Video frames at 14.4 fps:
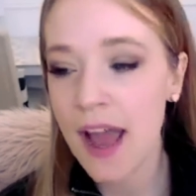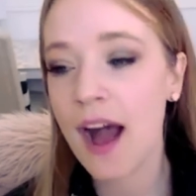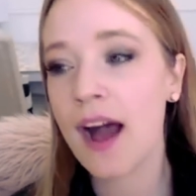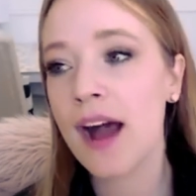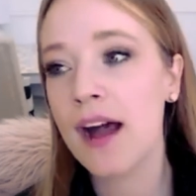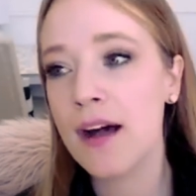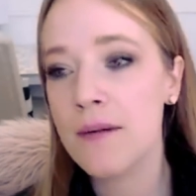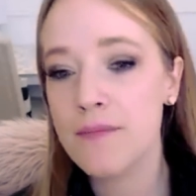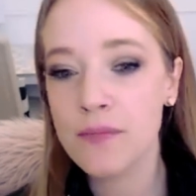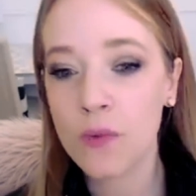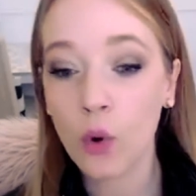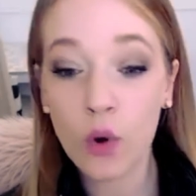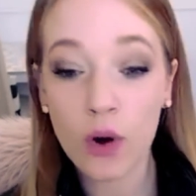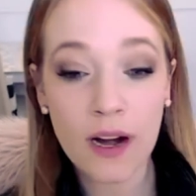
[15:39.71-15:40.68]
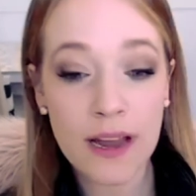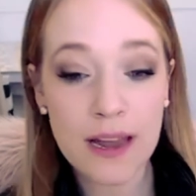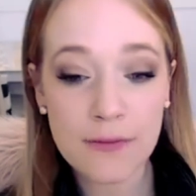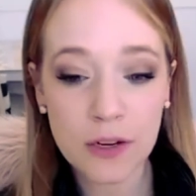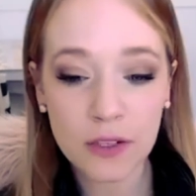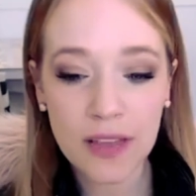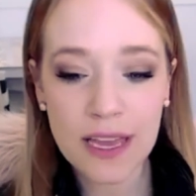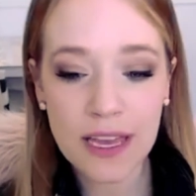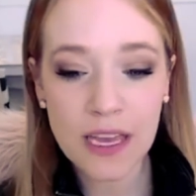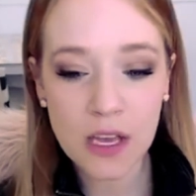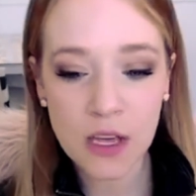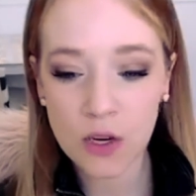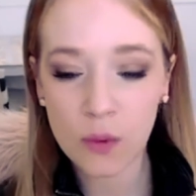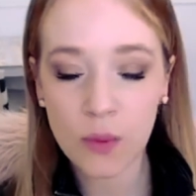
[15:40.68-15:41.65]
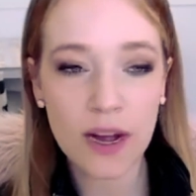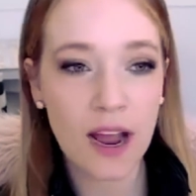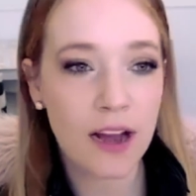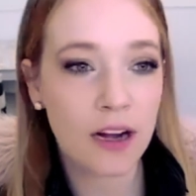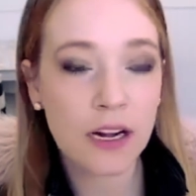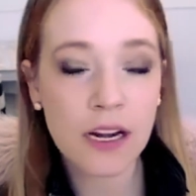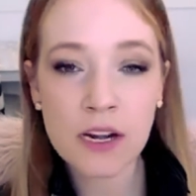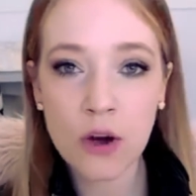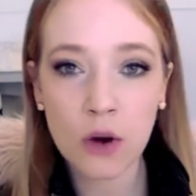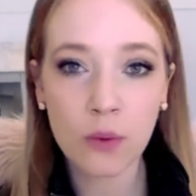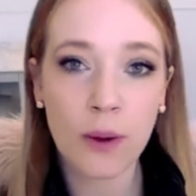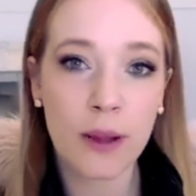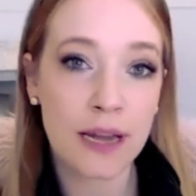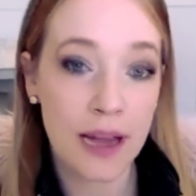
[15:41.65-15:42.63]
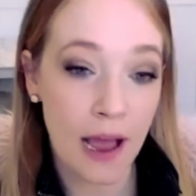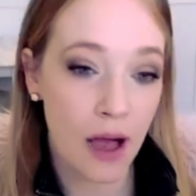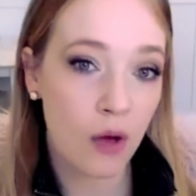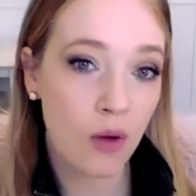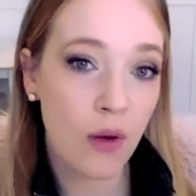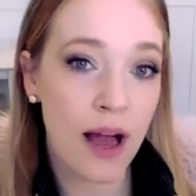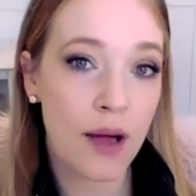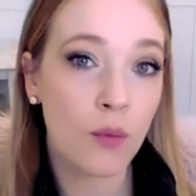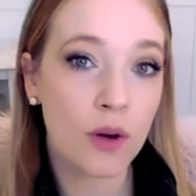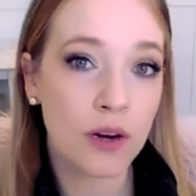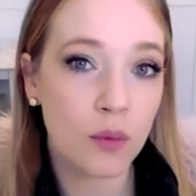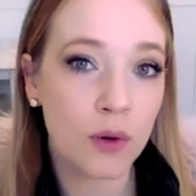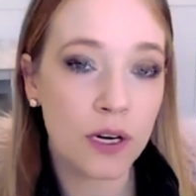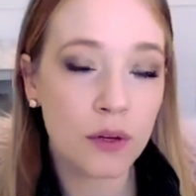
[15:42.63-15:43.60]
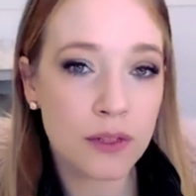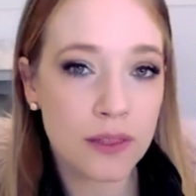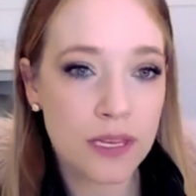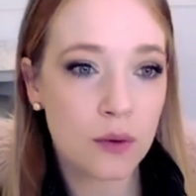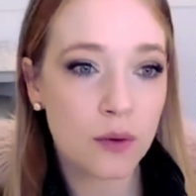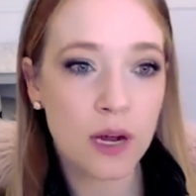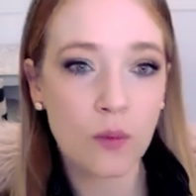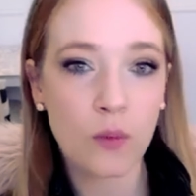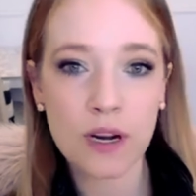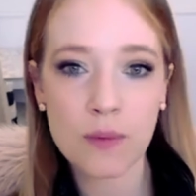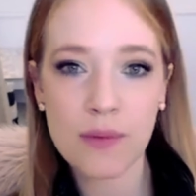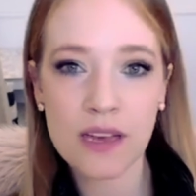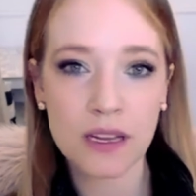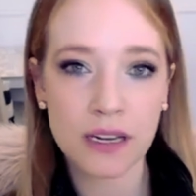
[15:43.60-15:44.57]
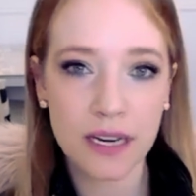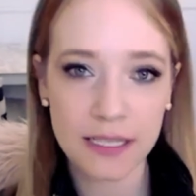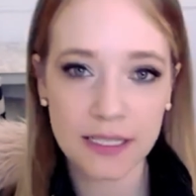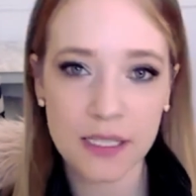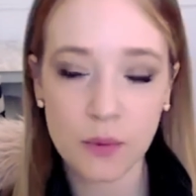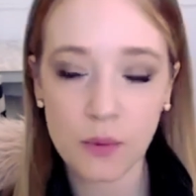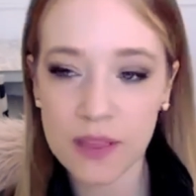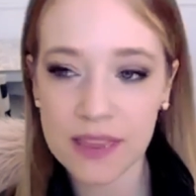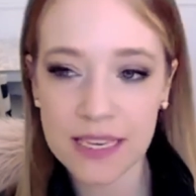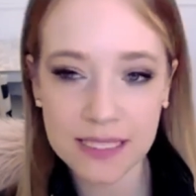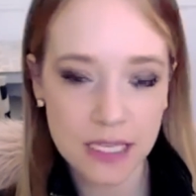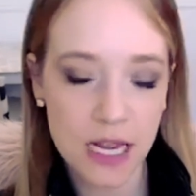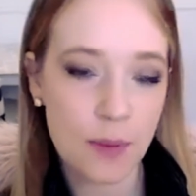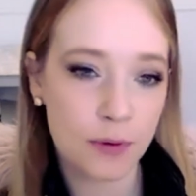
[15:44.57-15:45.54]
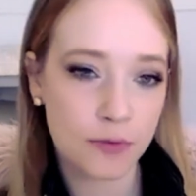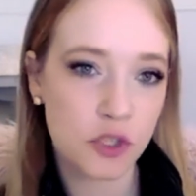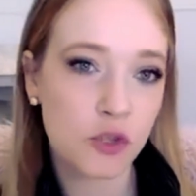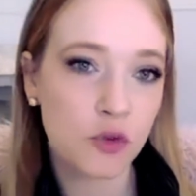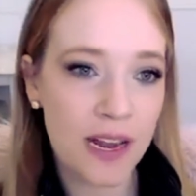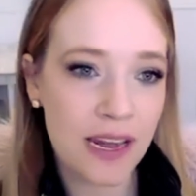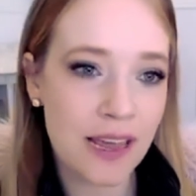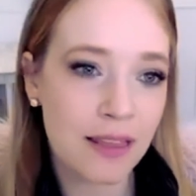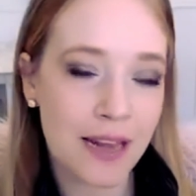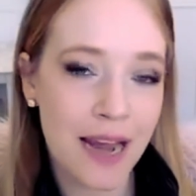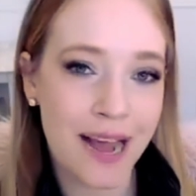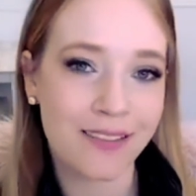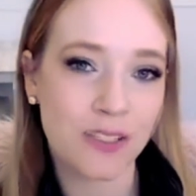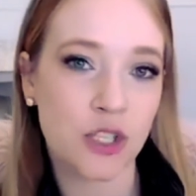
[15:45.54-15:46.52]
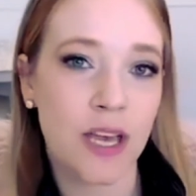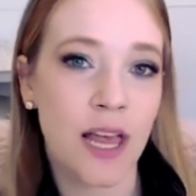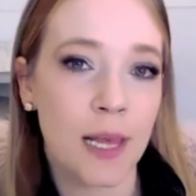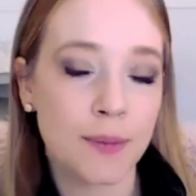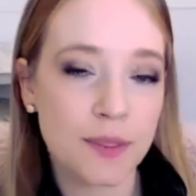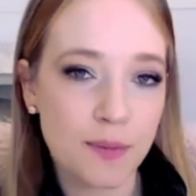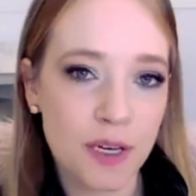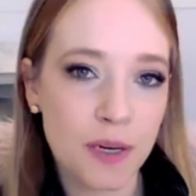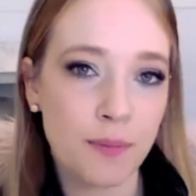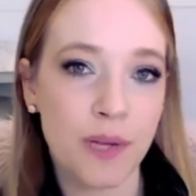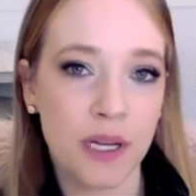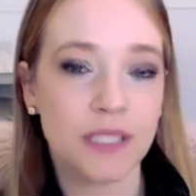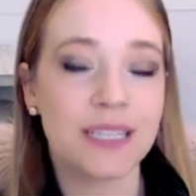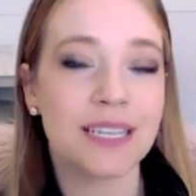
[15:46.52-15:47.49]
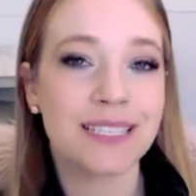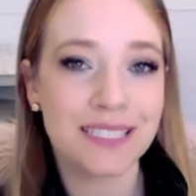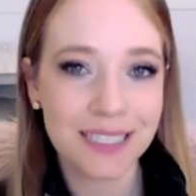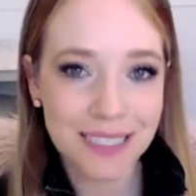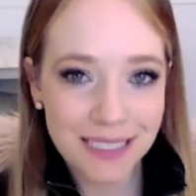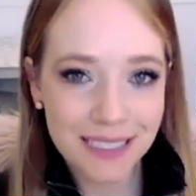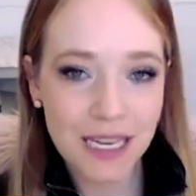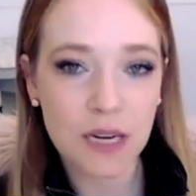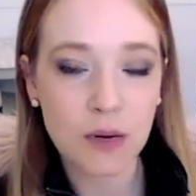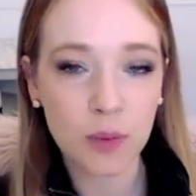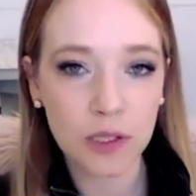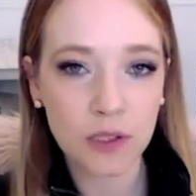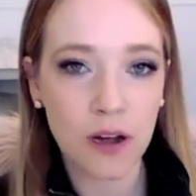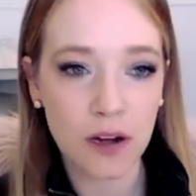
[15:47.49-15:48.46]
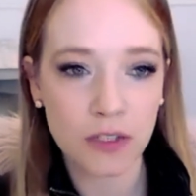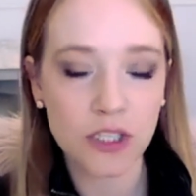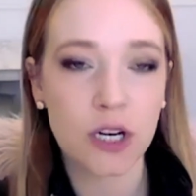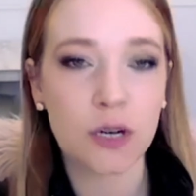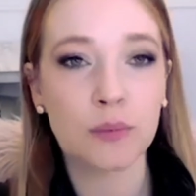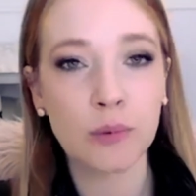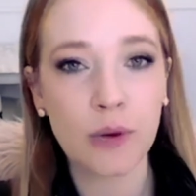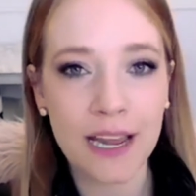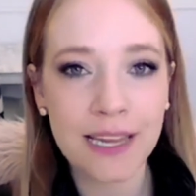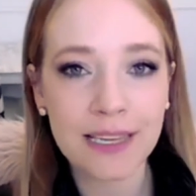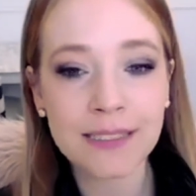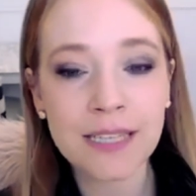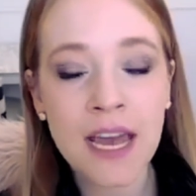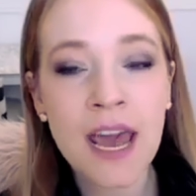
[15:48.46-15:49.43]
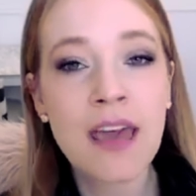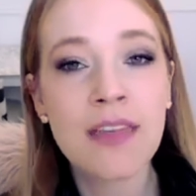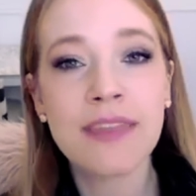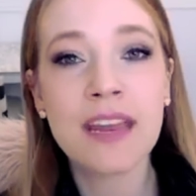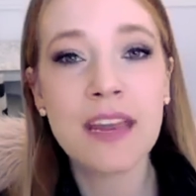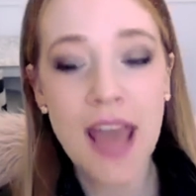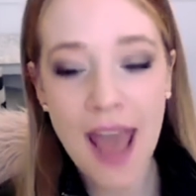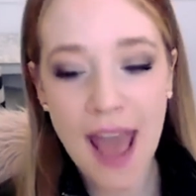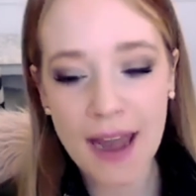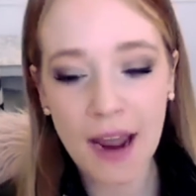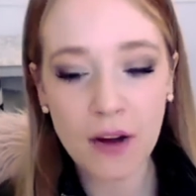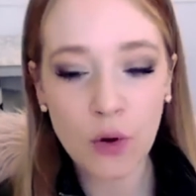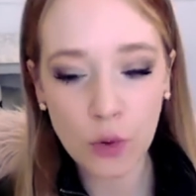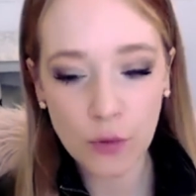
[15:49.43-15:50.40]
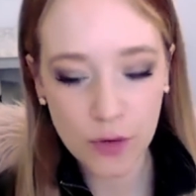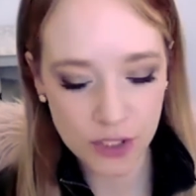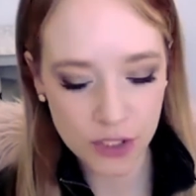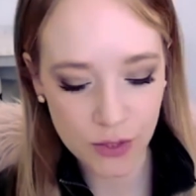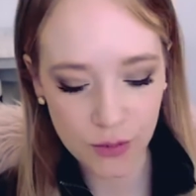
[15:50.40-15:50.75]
Um, or if you're like, you know what, I already know right now, I want to work with you and I want to be connected with this type of training that actually helps me to build a sustainable long term brand, then head on over to